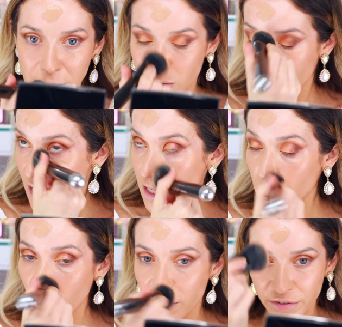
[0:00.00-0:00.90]
So thank
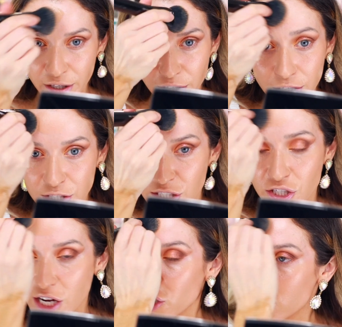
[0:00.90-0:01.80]
you all for your
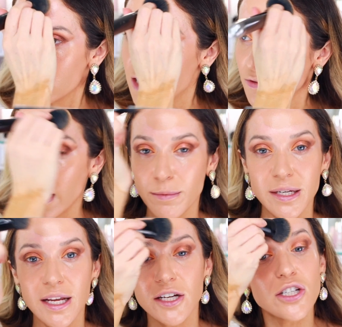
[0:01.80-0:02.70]
suggestions and
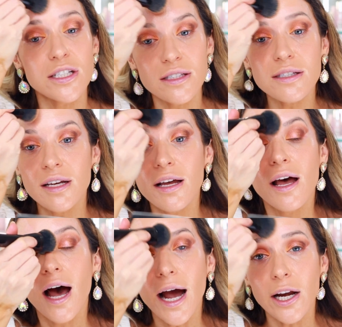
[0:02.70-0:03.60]
recommendations.
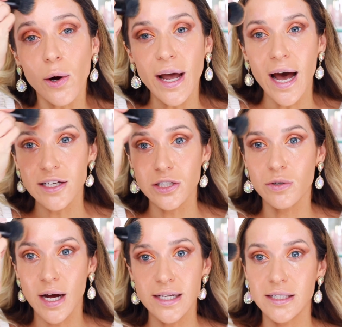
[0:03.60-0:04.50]
I know I asked you
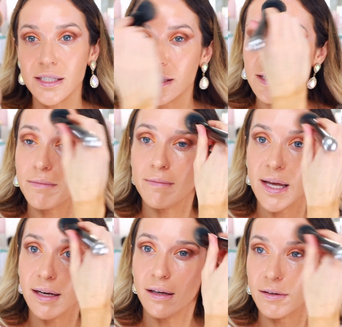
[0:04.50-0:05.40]
guys to
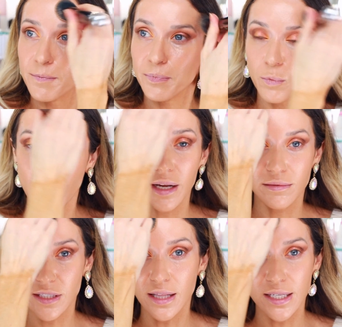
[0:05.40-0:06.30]
submit
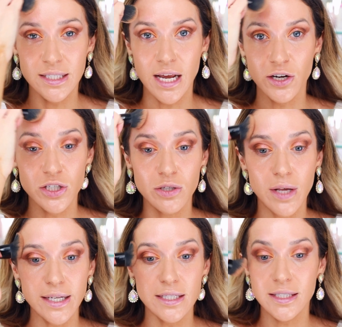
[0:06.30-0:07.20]
what sunless tanners you'd
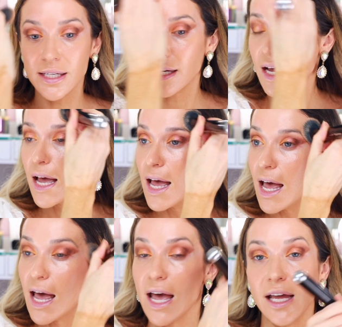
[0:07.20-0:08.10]
like to see.
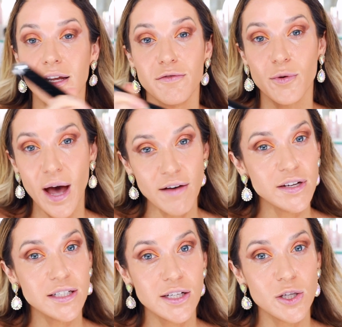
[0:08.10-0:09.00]
And if you
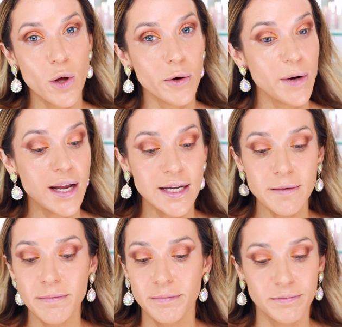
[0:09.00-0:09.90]
haven't done so
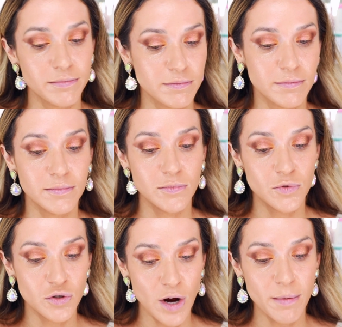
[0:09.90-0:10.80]
already,
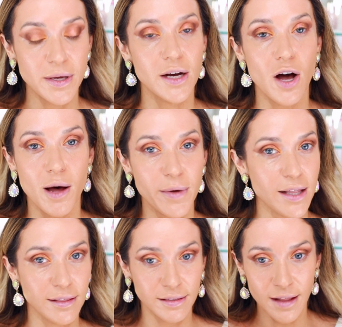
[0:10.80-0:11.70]
drop me a
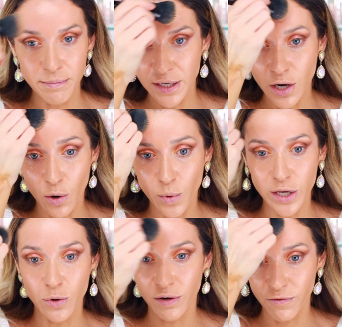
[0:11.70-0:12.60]
comment. Let me know
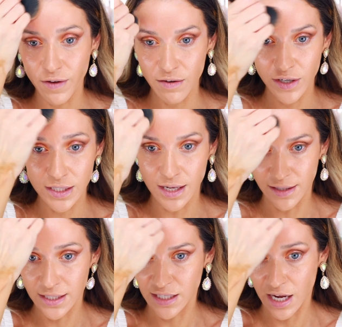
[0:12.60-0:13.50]
what your favorite
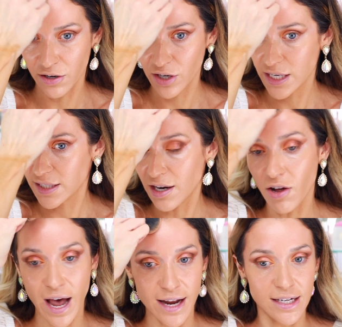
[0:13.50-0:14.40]
sunless tanner is and
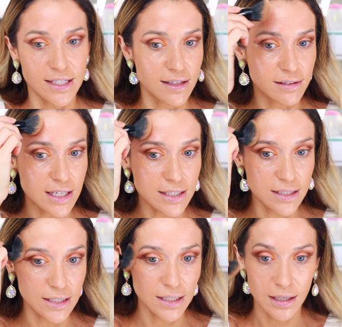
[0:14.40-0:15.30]
I'll add it to the
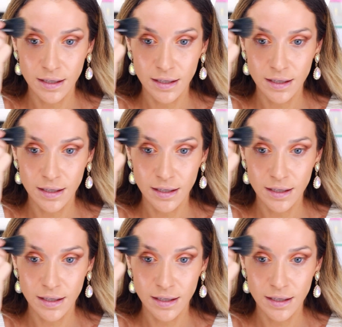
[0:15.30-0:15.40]
list.